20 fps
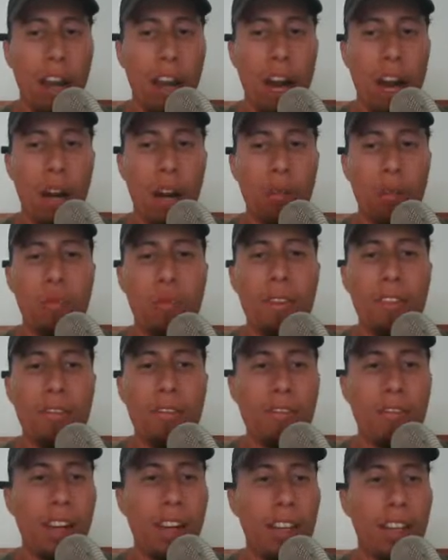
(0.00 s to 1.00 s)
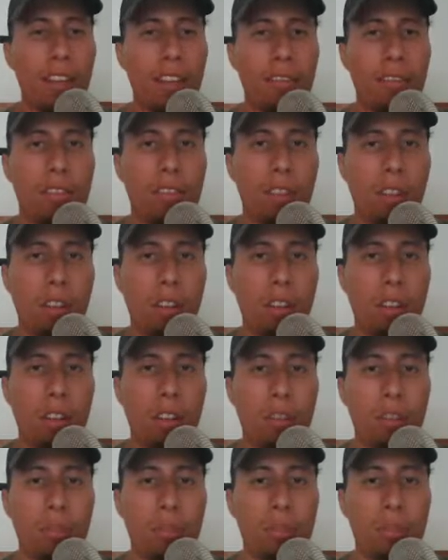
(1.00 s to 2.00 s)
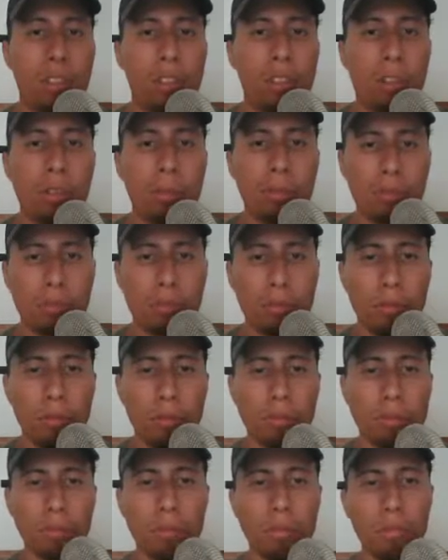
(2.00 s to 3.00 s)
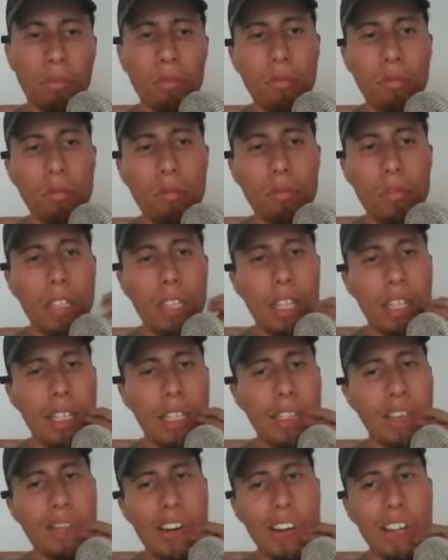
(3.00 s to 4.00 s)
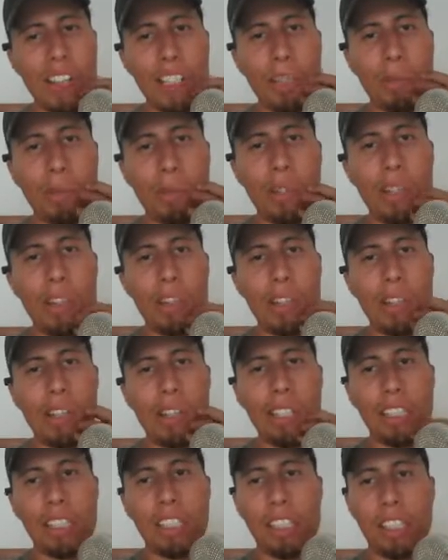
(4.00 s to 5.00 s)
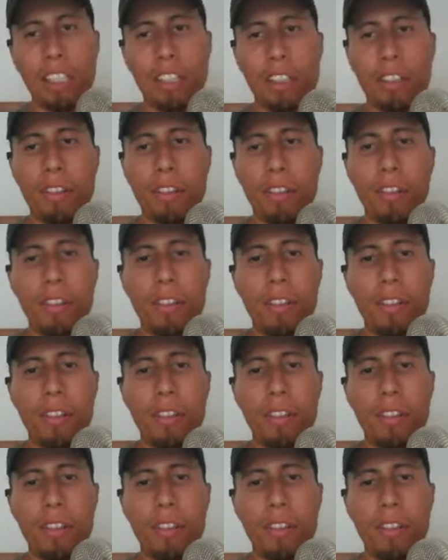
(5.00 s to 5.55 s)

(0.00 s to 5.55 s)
refinance on a home. So it's very similar. Let's see here.